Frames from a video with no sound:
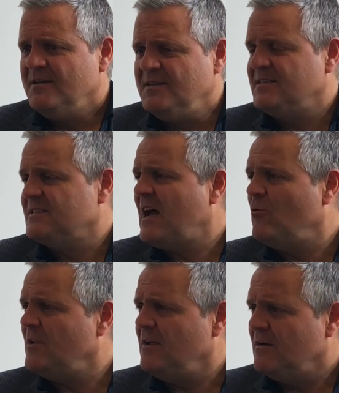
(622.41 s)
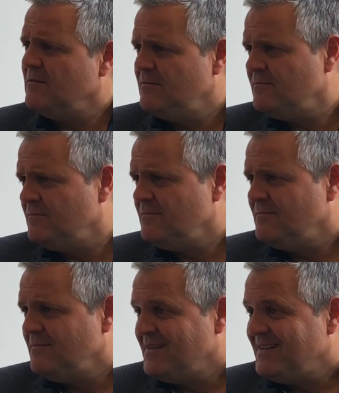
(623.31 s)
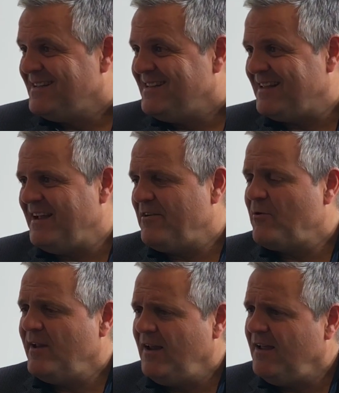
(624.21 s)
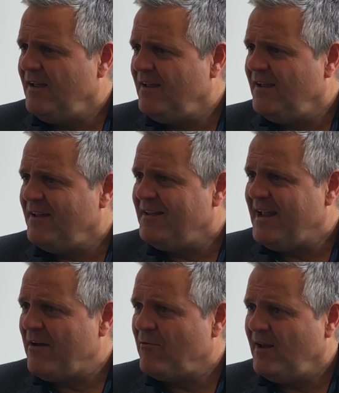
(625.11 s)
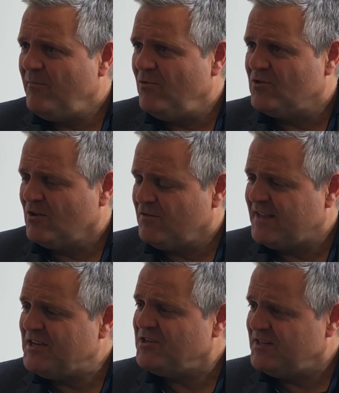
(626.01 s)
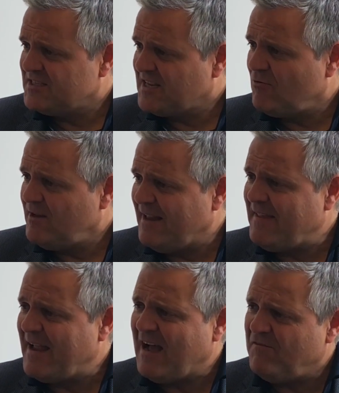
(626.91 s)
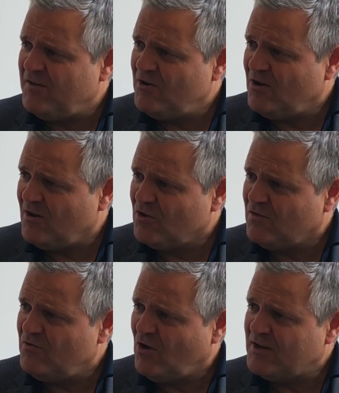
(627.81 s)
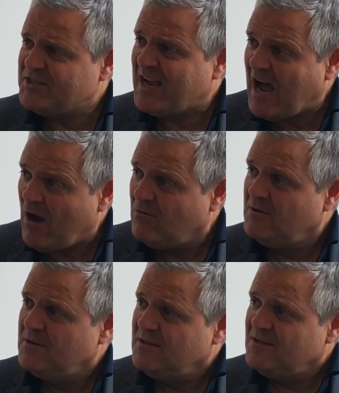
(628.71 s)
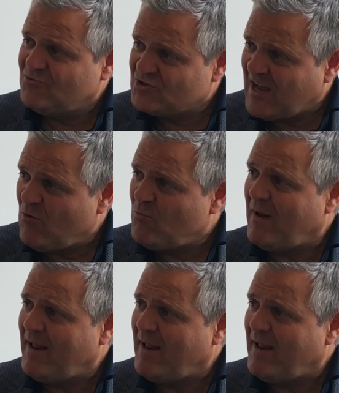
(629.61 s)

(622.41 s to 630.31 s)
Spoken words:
is scouting. That they really put a lot of attention in scouting, and they have a lot of knowledge how to scout